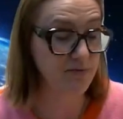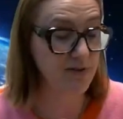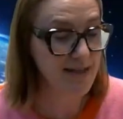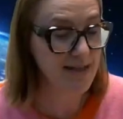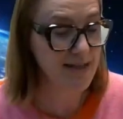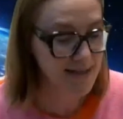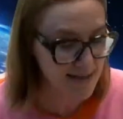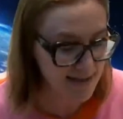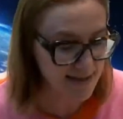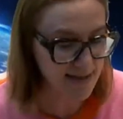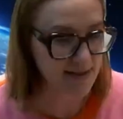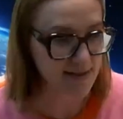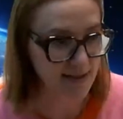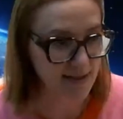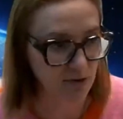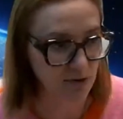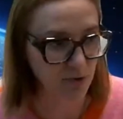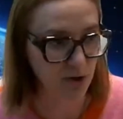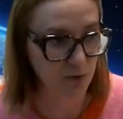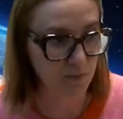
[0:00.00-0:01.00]
listed
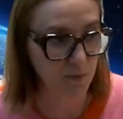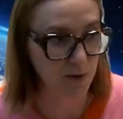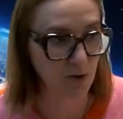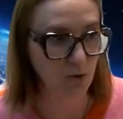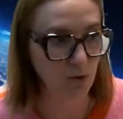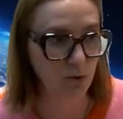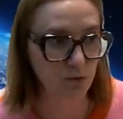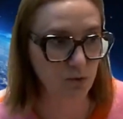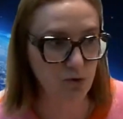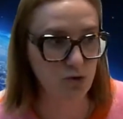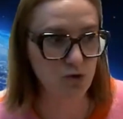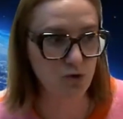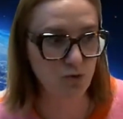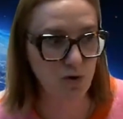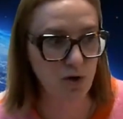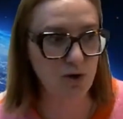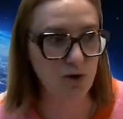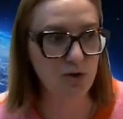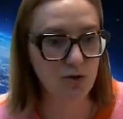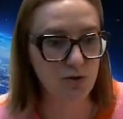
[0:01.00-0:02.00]
in what we call the
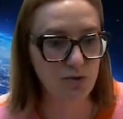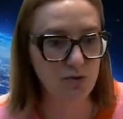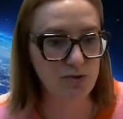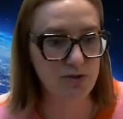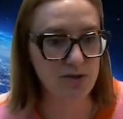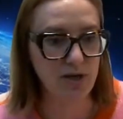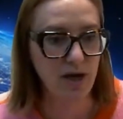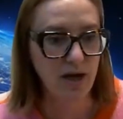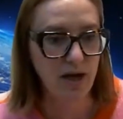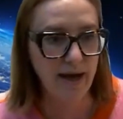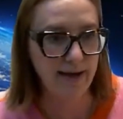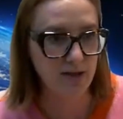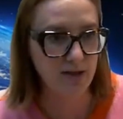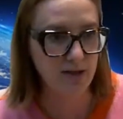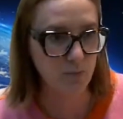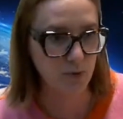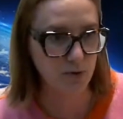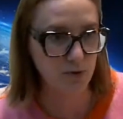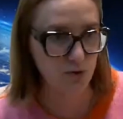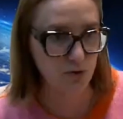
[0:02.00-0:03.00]
dual-use
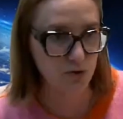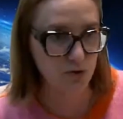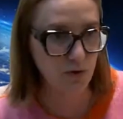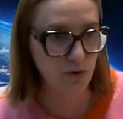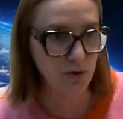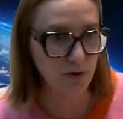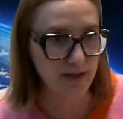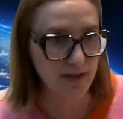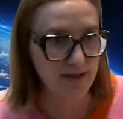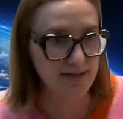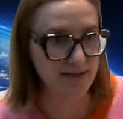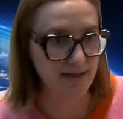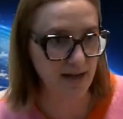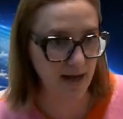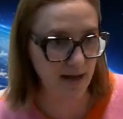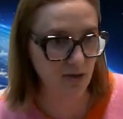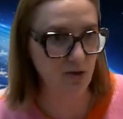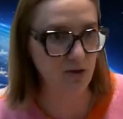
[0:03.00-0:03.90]
export control list, i.e.